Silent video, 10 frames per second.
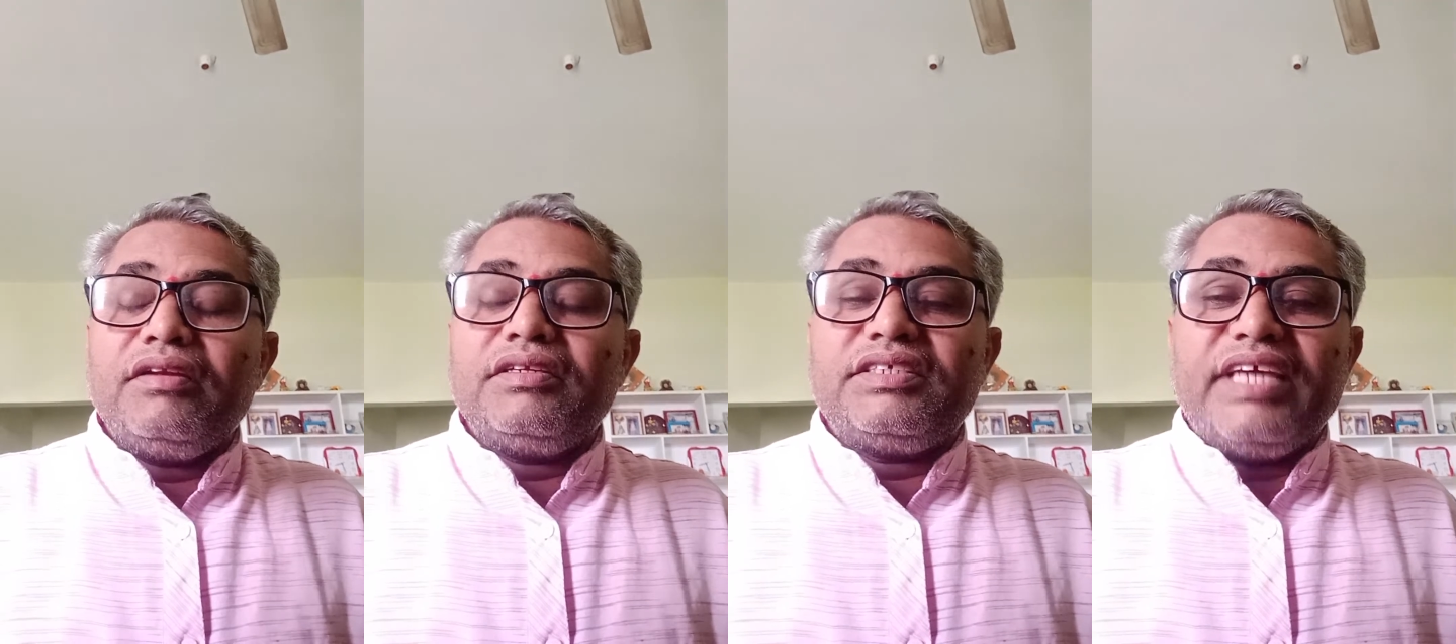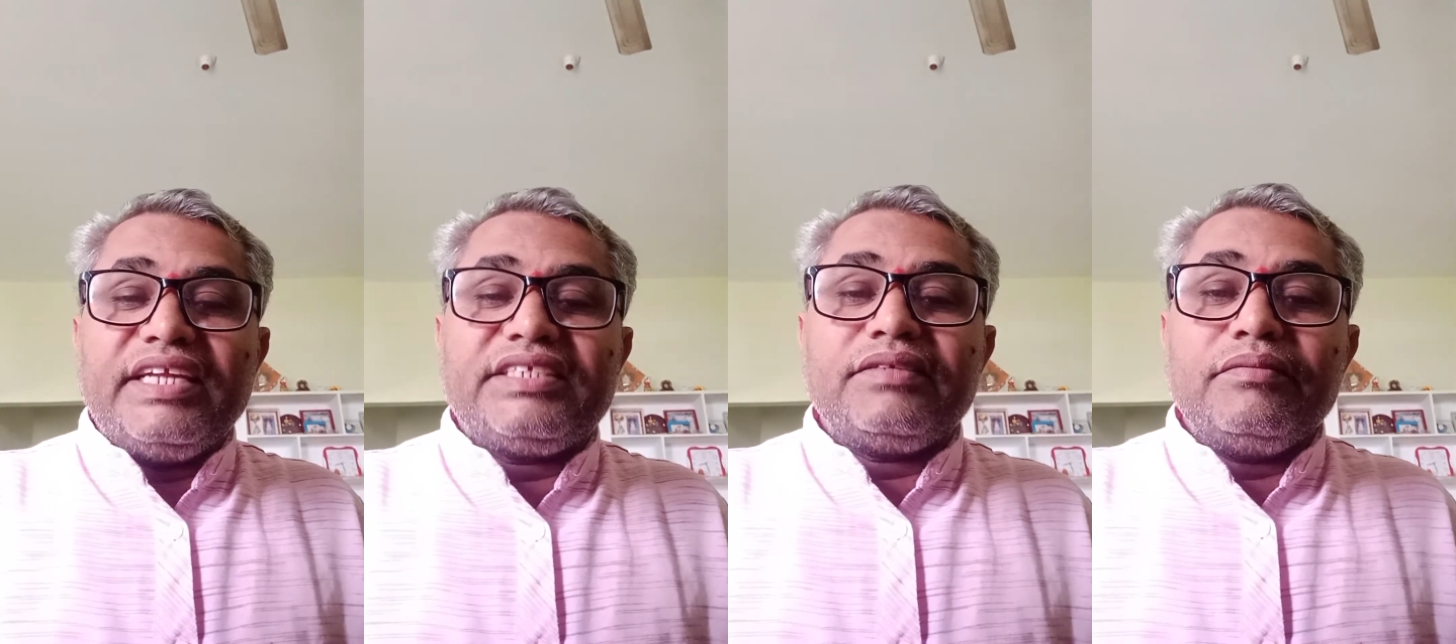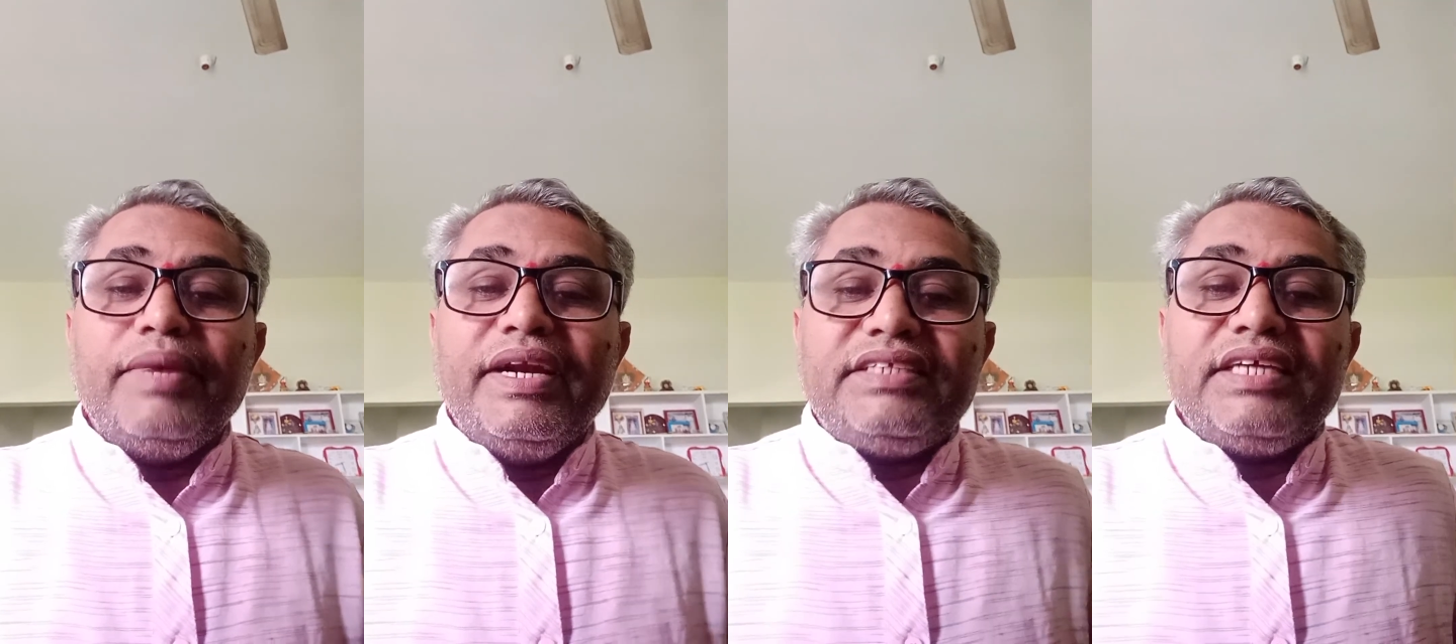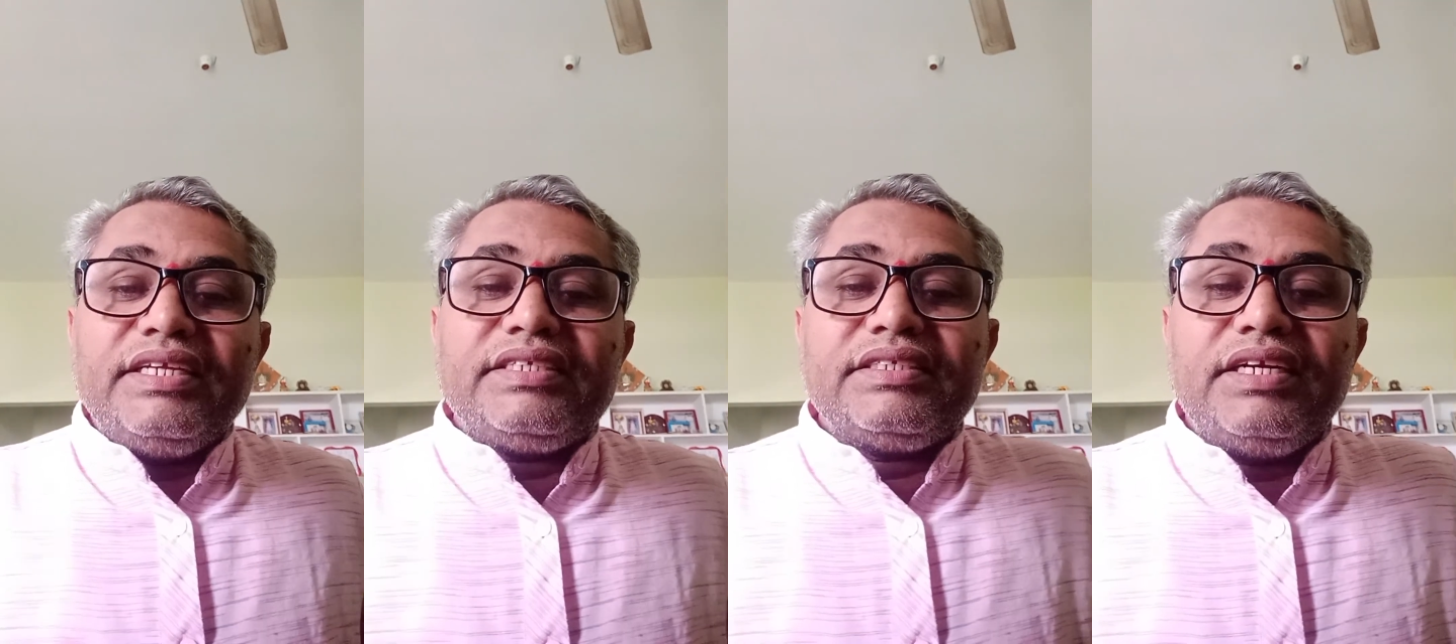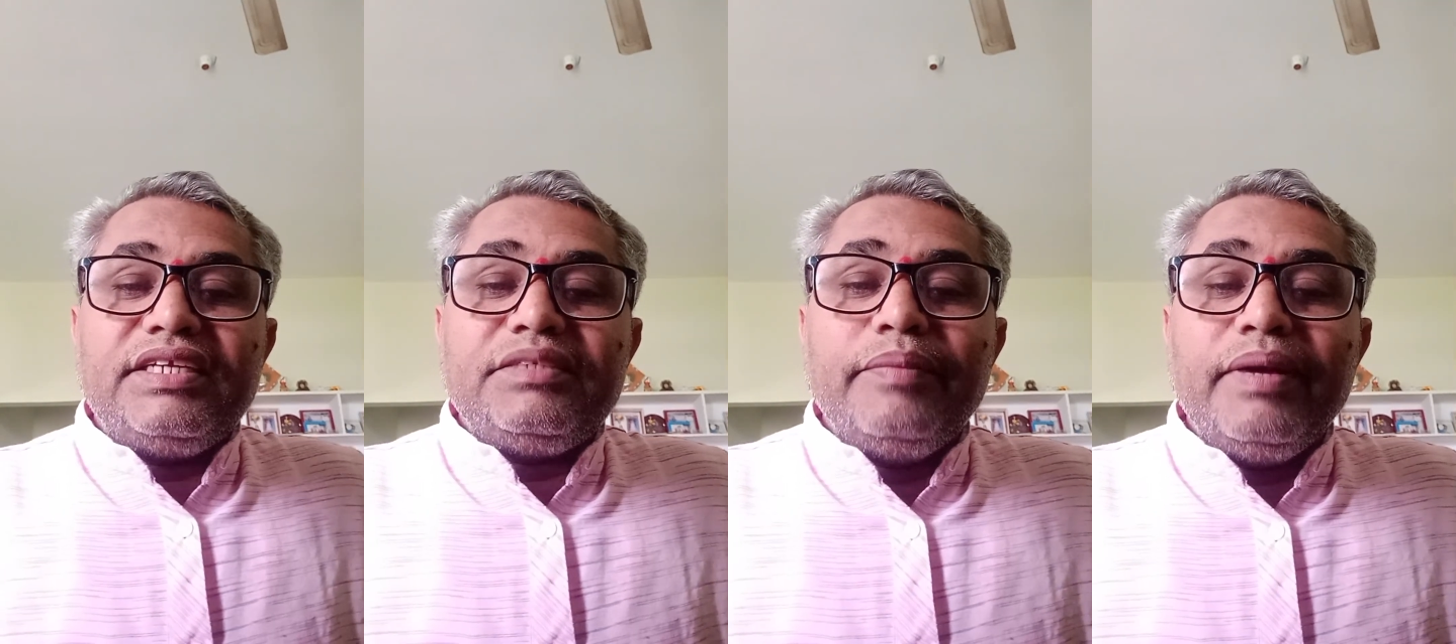cells, blood cells, that
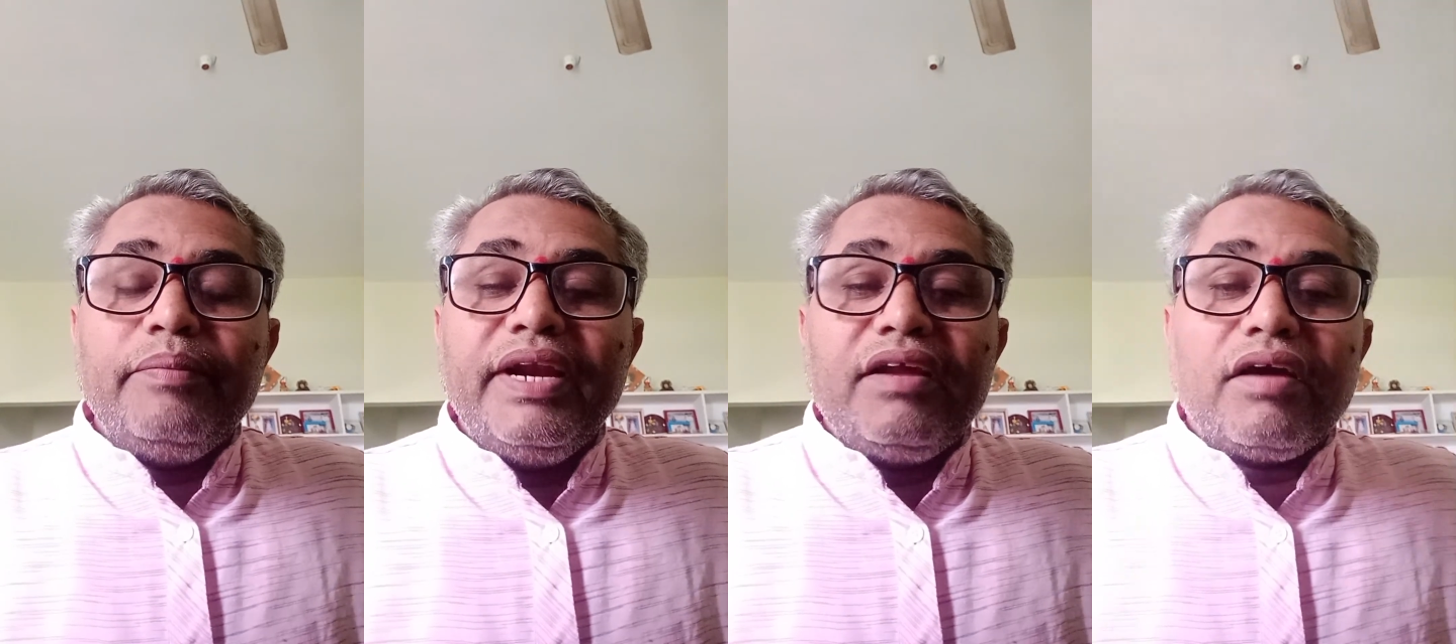is blood